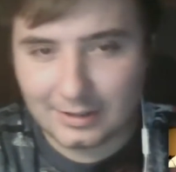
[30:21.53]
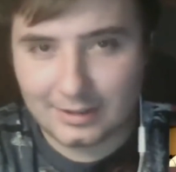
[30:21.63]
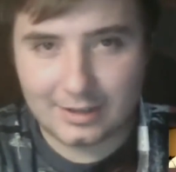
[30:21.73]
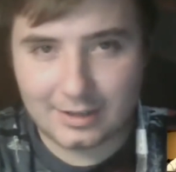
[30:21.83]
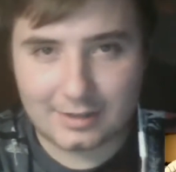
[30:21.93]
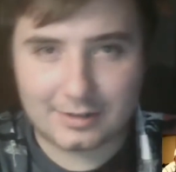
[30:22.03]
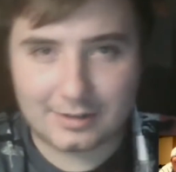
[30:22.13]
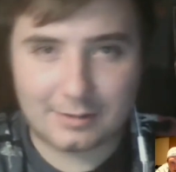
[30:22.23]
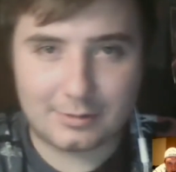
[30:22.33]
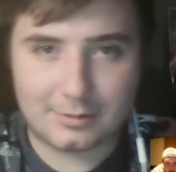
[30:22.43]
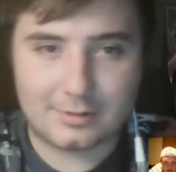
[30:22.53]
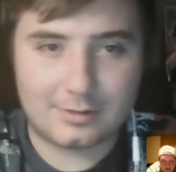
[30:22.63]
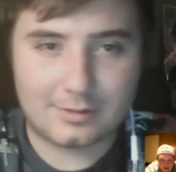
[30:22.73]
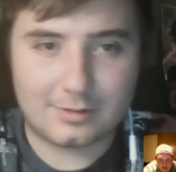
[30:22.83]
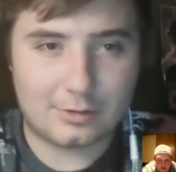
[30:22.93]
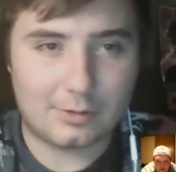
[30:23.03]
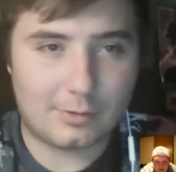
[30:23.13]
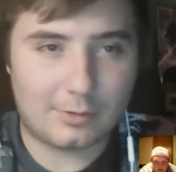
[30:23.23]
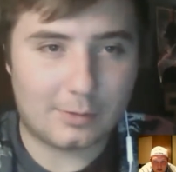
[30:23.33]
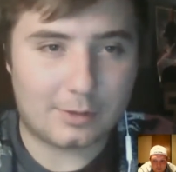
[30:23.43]
Yeah, that would. There's only
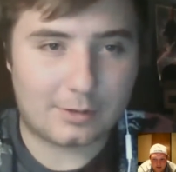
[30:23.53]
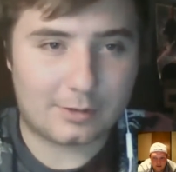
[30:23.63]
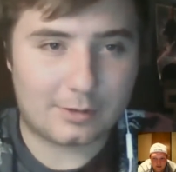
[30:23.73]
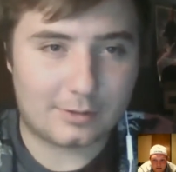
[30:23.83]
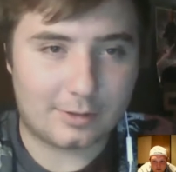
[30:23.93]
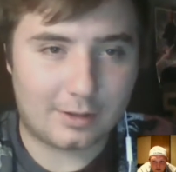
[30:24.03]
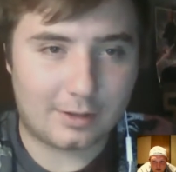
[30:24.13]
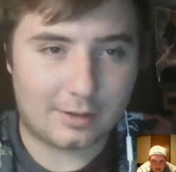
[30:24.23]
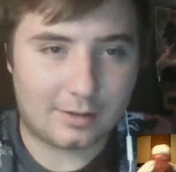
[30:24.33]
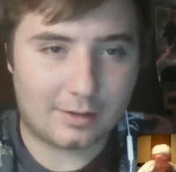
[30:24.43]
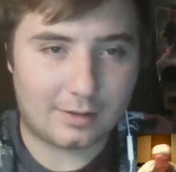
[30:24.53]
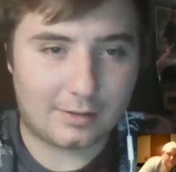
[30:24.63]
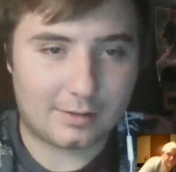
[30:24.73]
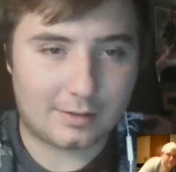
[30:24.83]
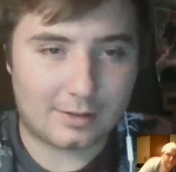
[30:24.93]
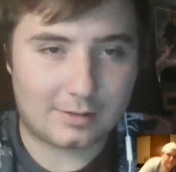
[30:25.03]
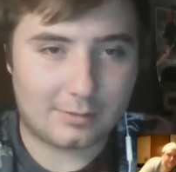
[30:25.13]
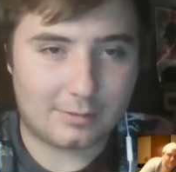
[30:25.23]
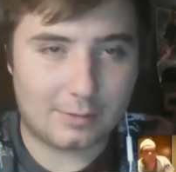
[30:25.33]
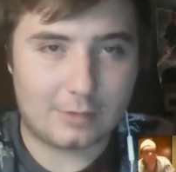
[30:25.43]
one winner though, so I got that
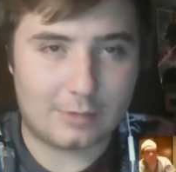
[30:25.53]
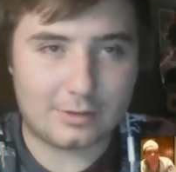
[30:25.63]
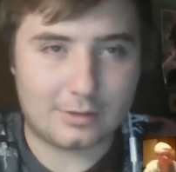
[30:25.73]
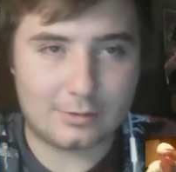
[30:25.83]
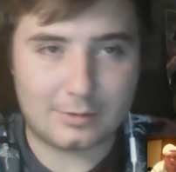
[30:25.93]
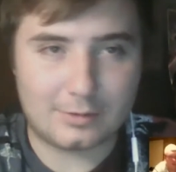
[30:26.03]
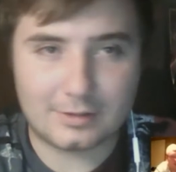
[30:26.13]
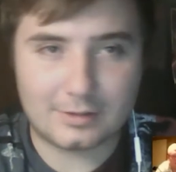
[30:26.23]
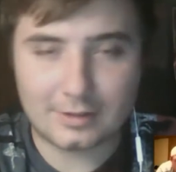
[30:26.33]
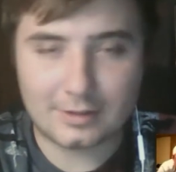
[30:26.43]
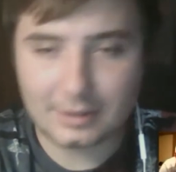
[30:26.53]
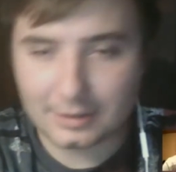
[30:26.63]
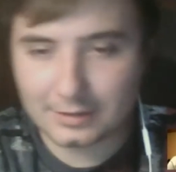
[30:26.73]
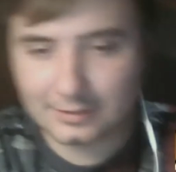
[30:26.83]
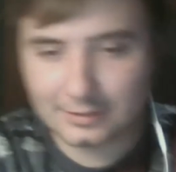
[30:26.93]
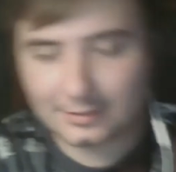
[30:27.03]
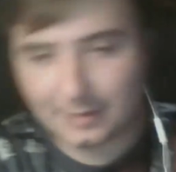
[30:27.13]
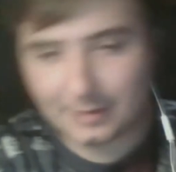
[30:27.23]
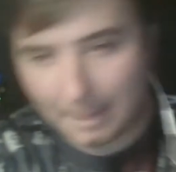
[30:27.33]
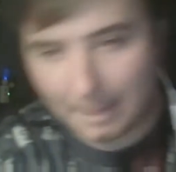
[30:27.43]
Wainwright dude guy.
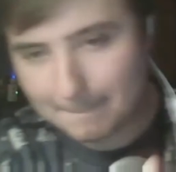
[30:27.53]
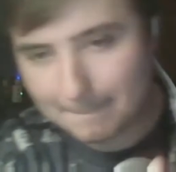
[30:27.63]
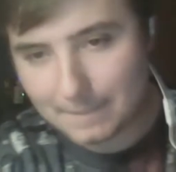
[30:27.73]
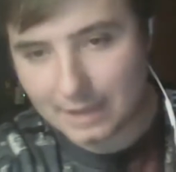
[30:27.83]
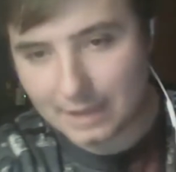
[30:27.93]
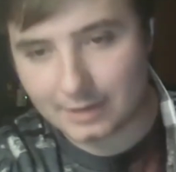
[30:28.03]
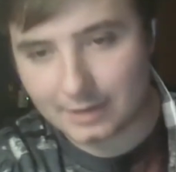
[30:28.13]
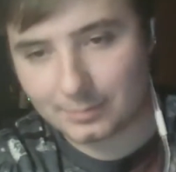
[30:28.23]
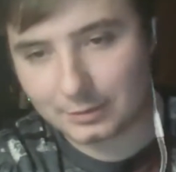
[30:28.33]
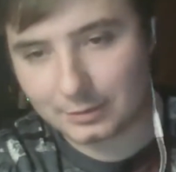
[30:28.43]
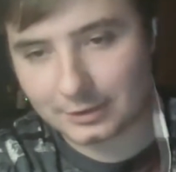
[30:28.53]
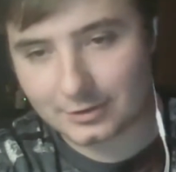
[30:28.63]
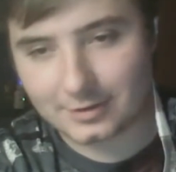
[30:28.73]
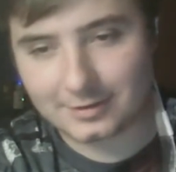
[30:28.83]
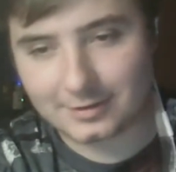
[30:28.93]
Damn. Prediction.